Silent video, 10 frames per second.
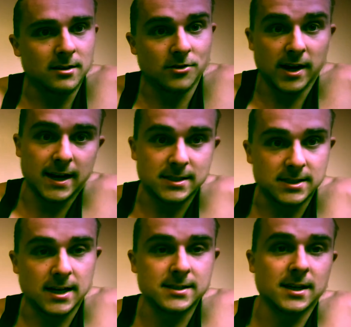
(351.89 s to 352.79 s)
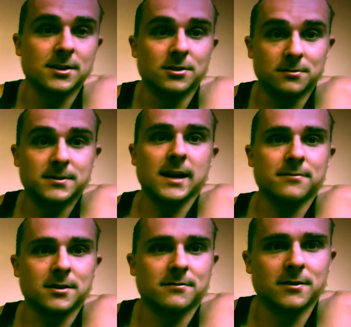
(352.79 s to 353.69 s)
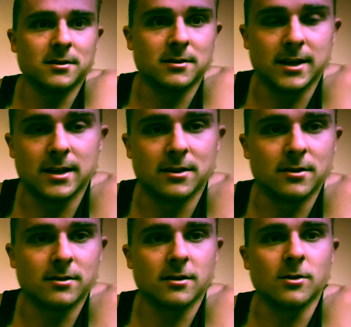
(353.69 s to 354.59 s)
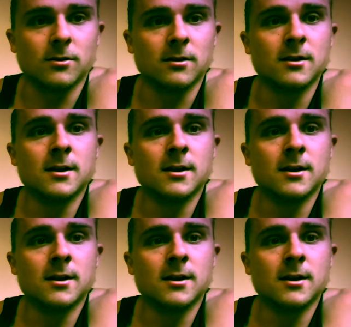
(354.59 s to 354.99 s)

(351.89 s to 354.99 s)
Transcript: great exercise that you'll definitely feel in your core.